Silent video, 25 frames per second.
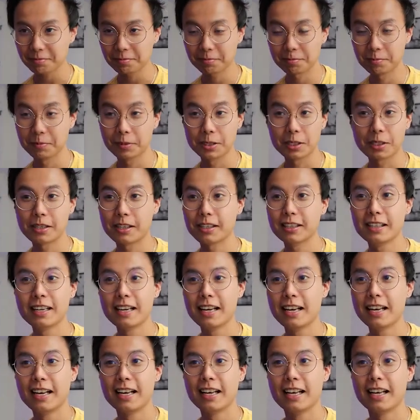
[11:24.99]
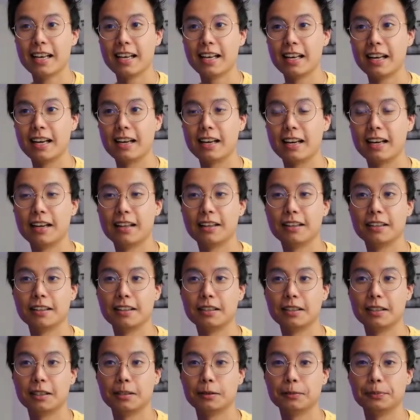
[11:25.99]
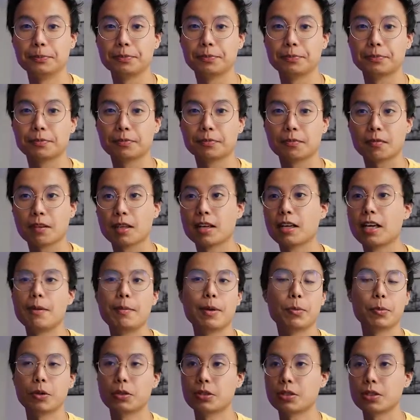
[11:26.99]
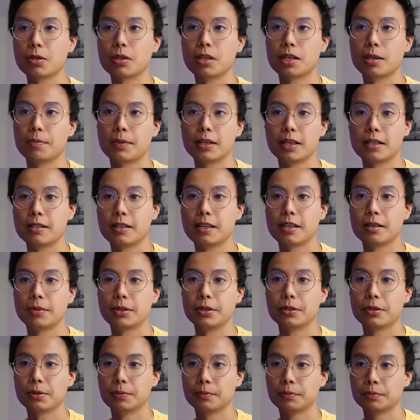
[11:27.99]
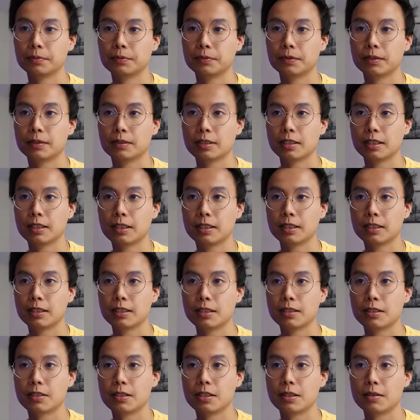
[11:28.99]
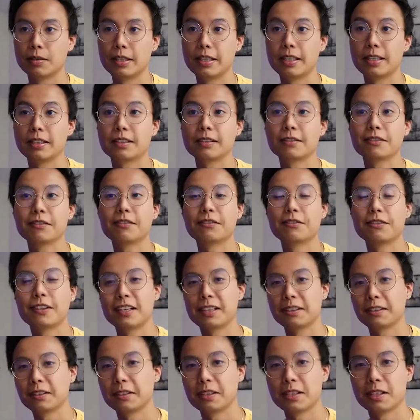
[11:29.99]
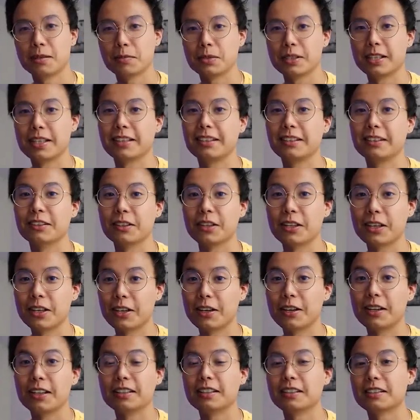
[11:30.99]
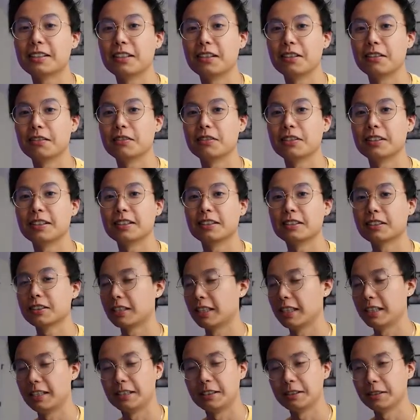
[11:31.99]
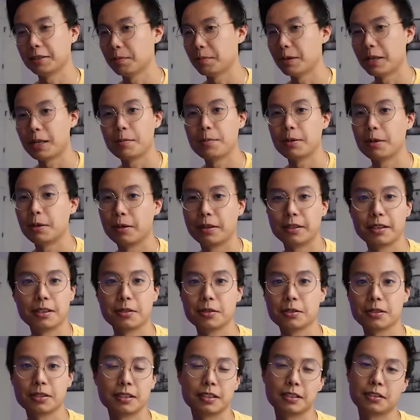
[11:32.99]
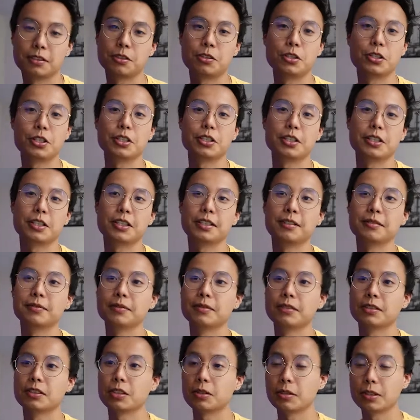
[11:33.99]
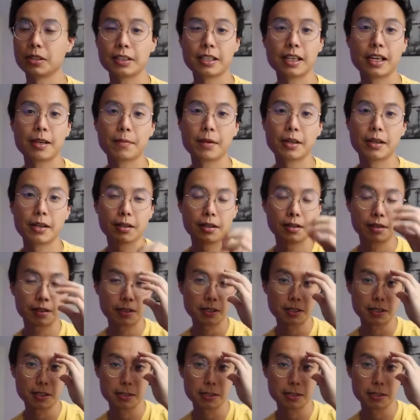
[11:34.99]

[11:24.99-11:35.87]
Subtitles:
I'm sorry. And I'm able to soak up that damage. So in finally comes a Galarian Stunfisk, and my opponent knows that it's GG. So good game there.